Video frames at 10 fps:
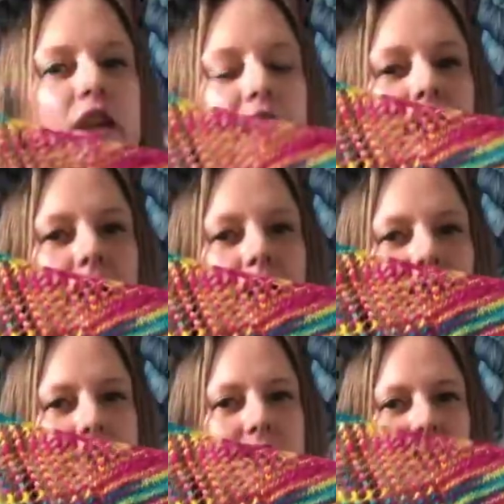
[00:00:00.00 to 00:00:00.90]
and again
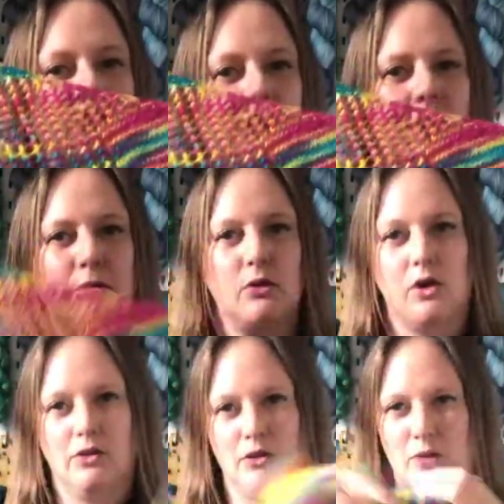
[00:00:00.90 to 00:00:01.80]
that's available on the